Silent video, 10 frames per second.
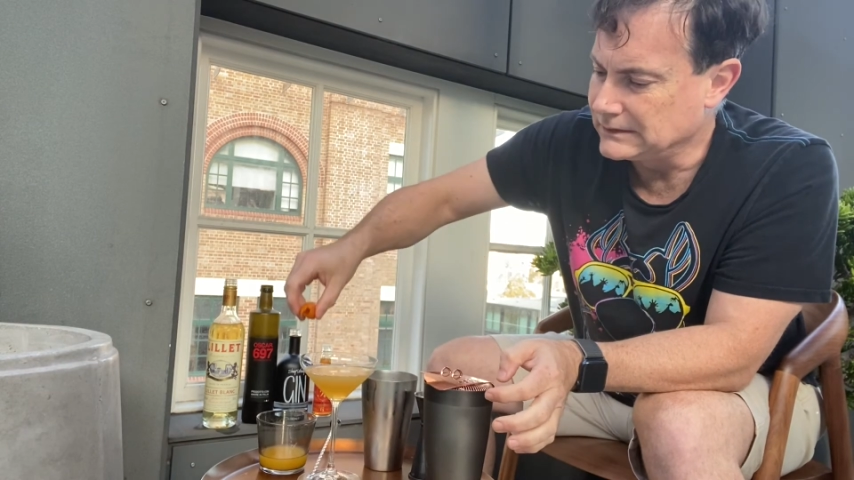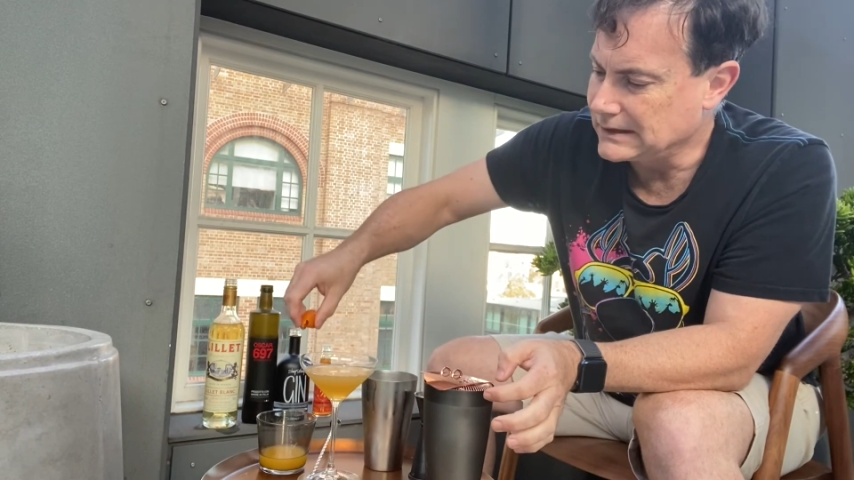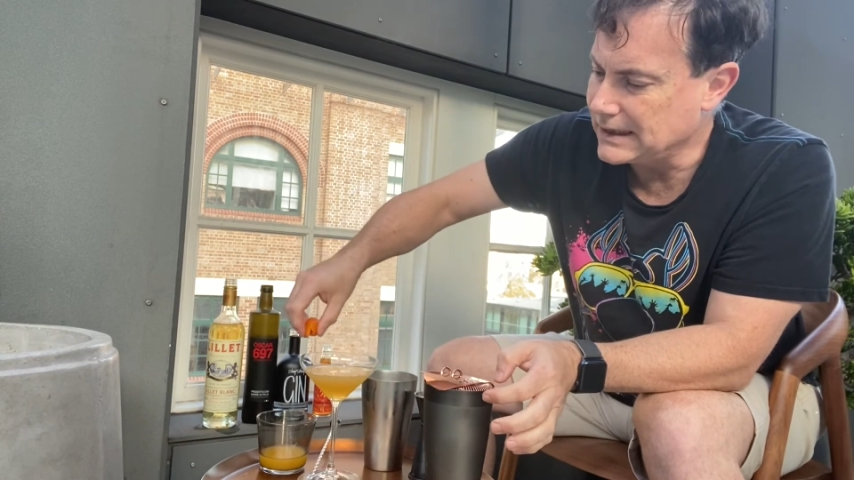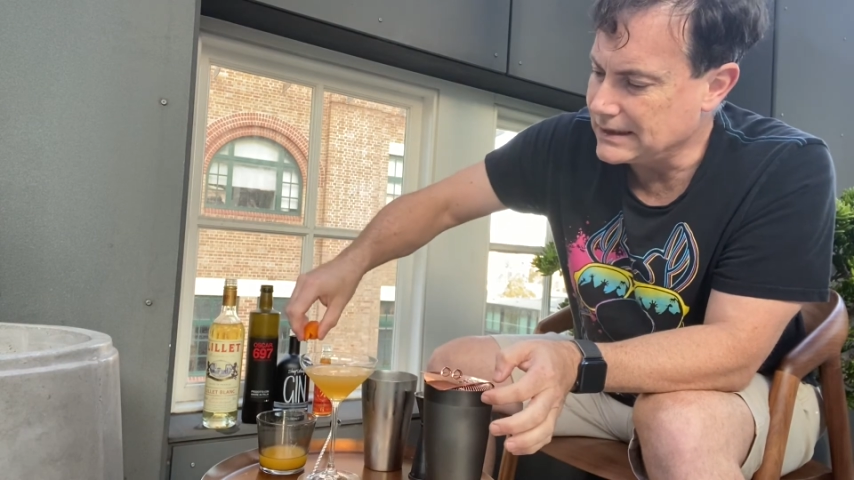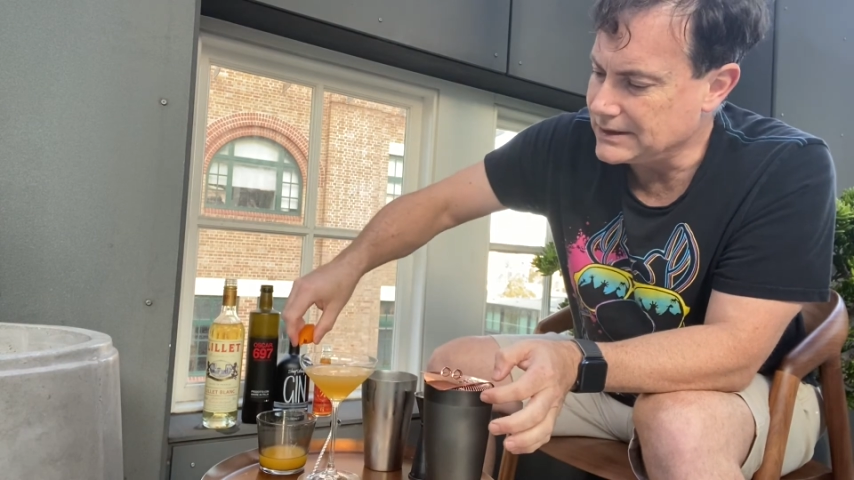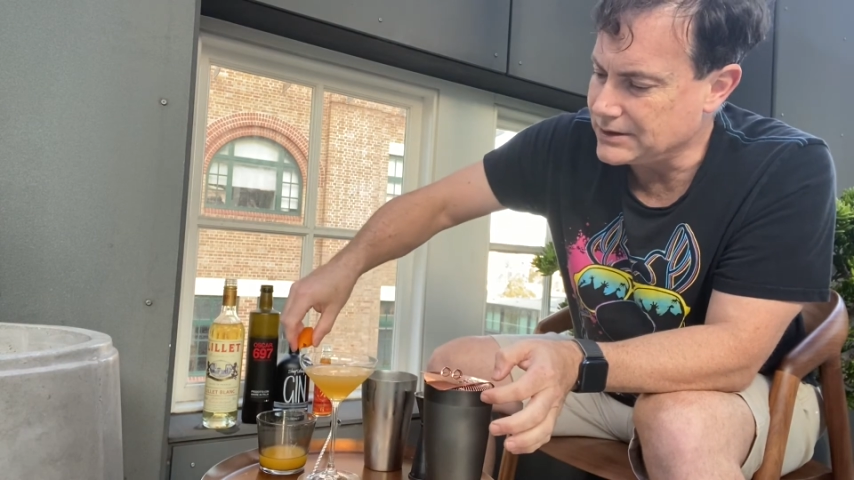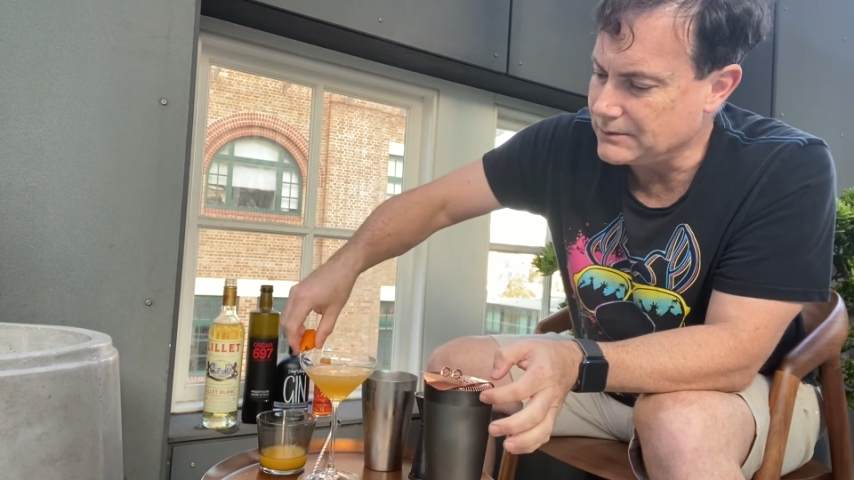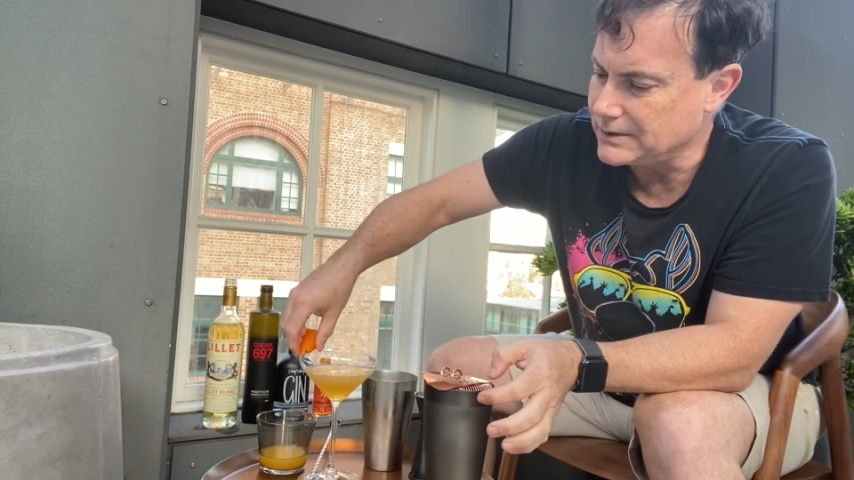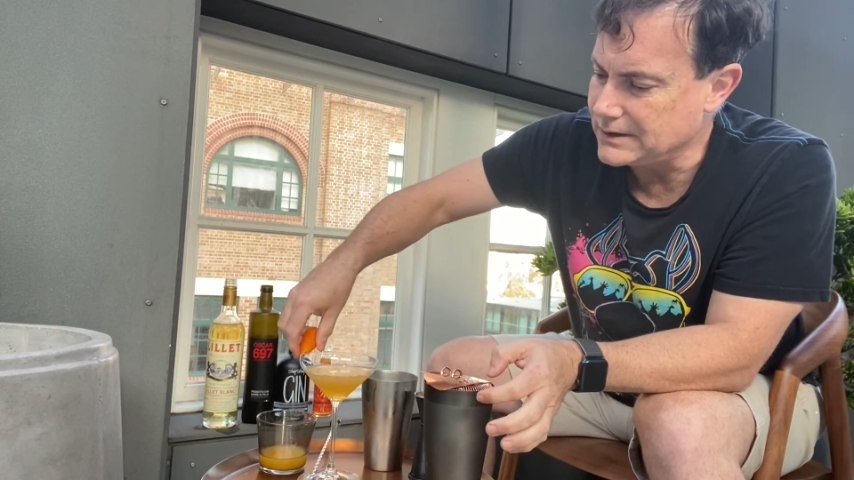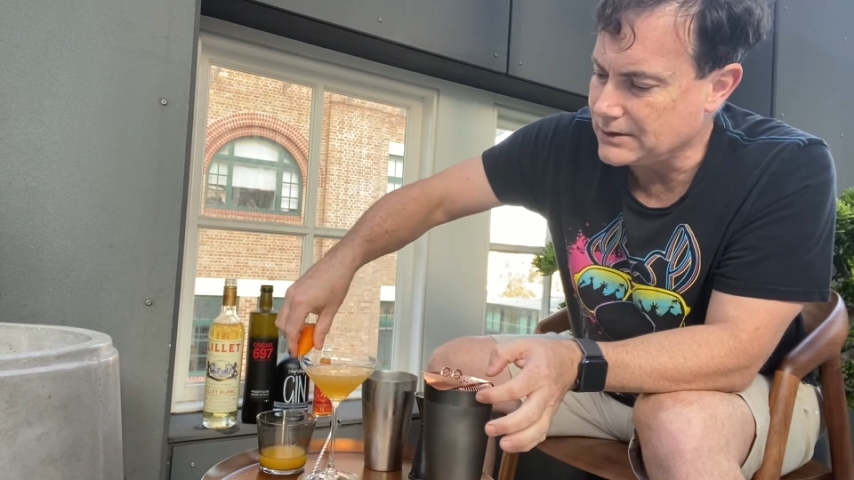Garnish it
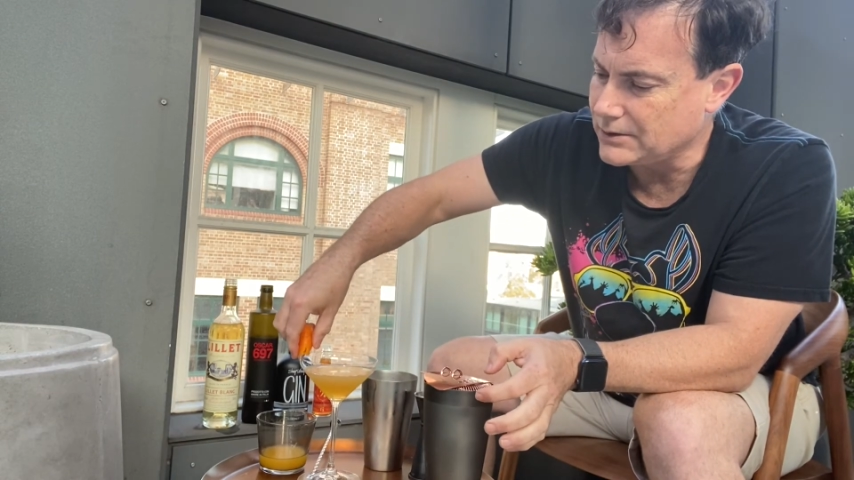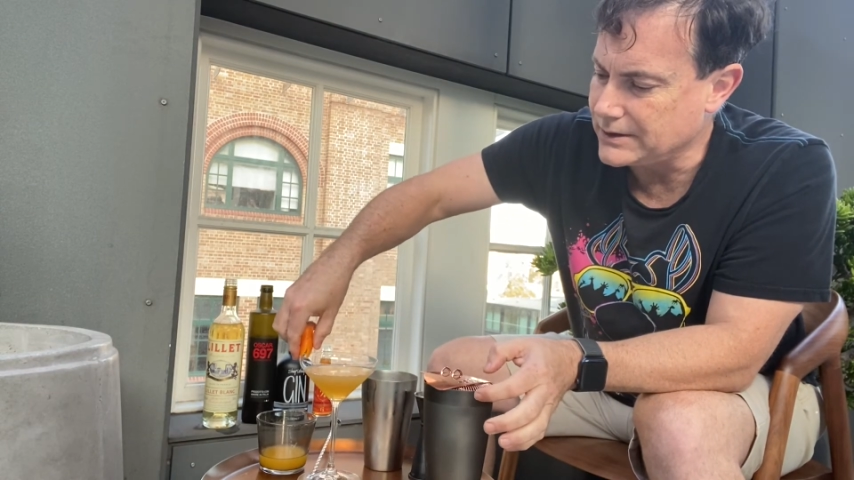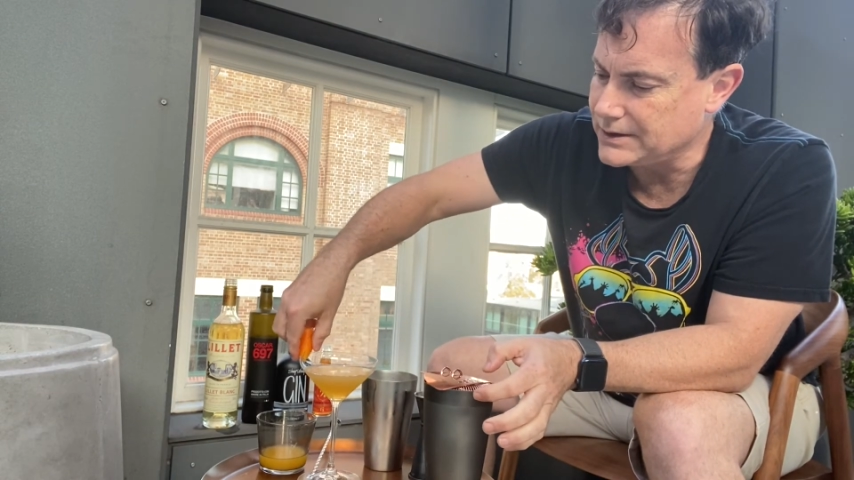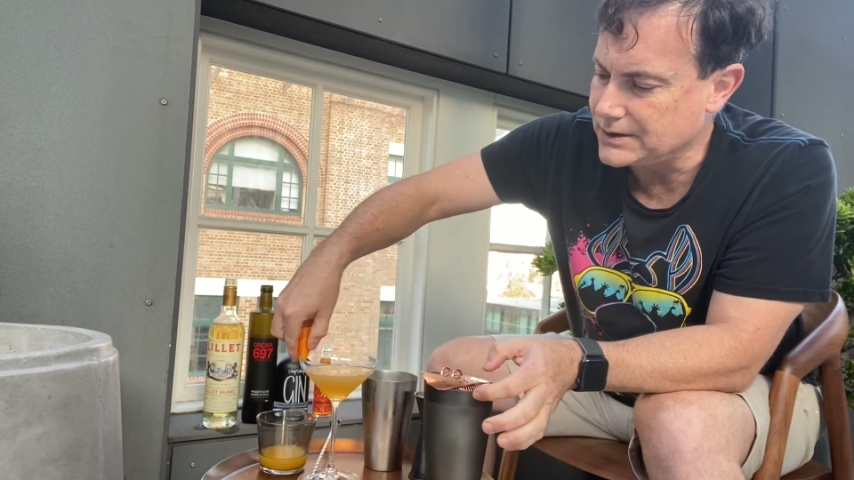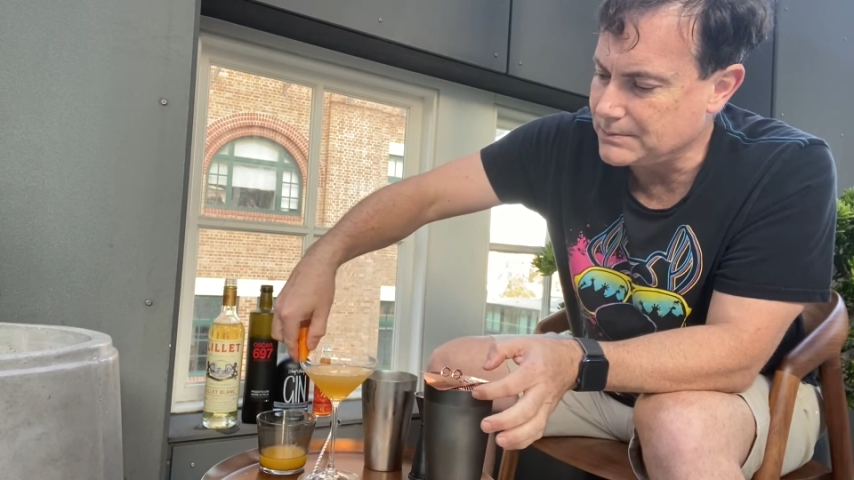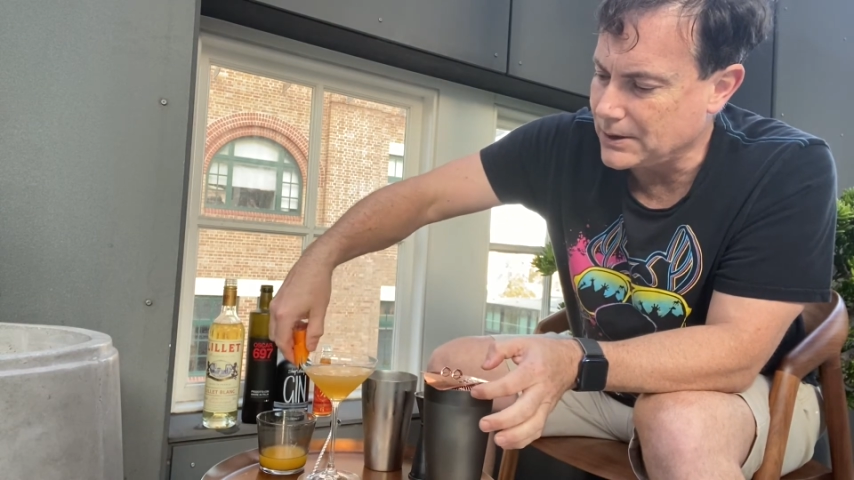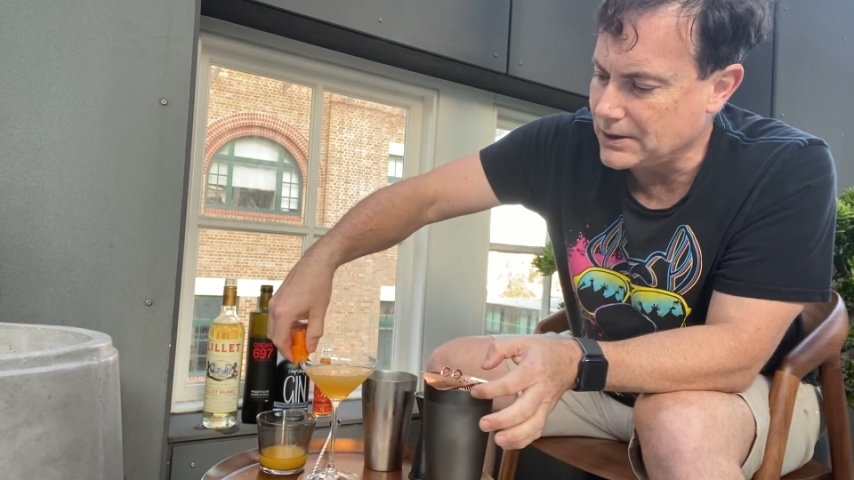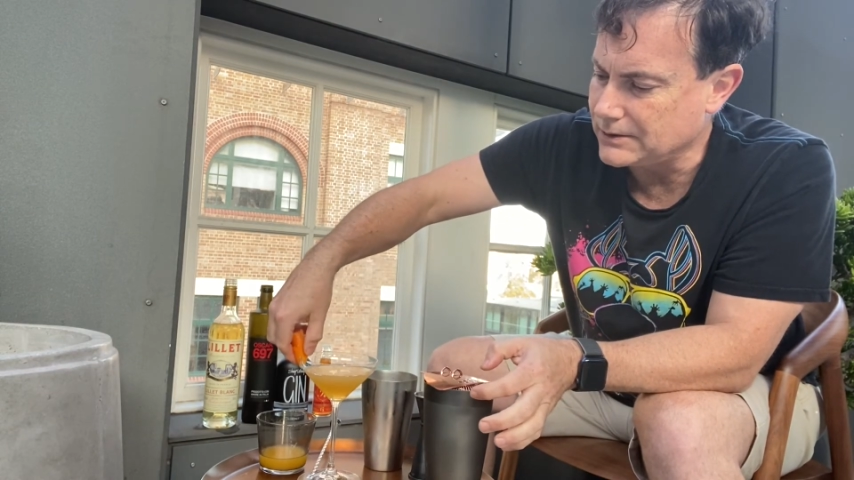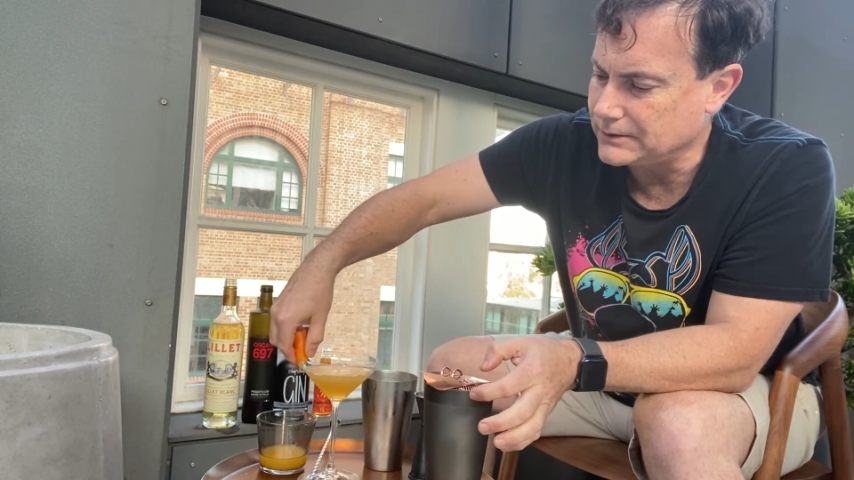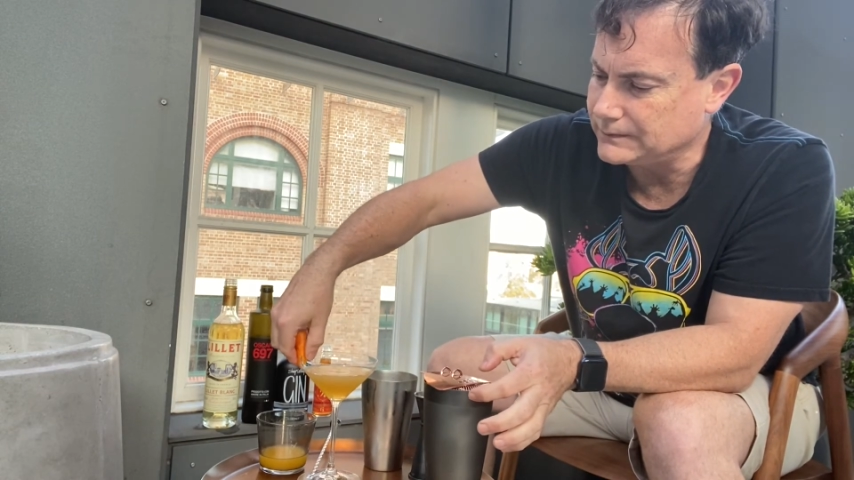with an orange
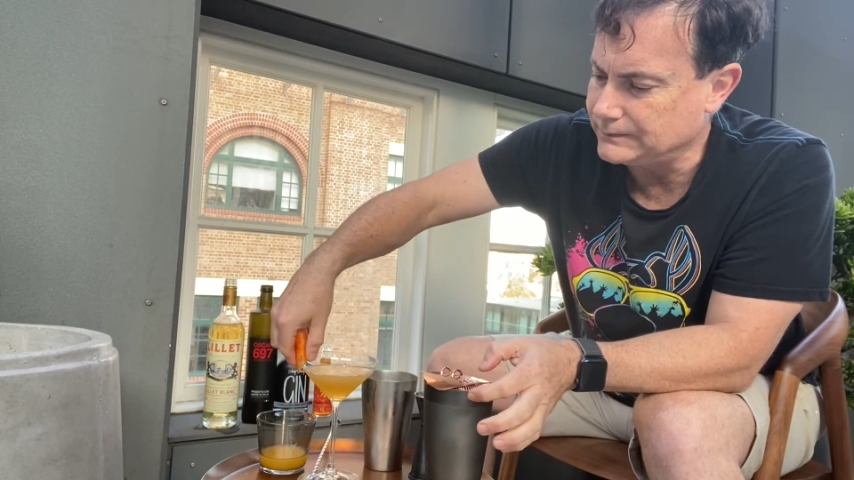spiral.